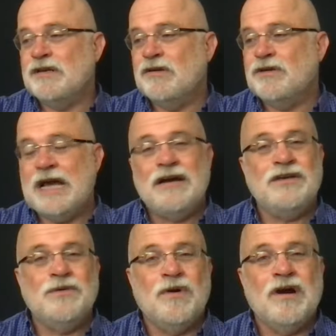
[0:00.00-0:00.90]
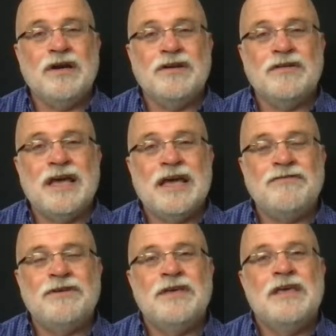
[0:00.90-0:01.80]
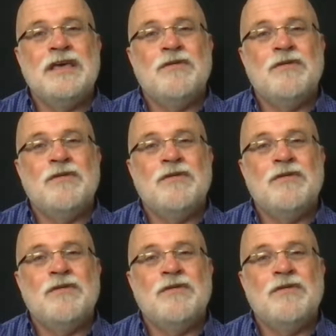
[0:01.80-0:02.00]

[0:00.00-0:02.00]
and no doubt you are in your life,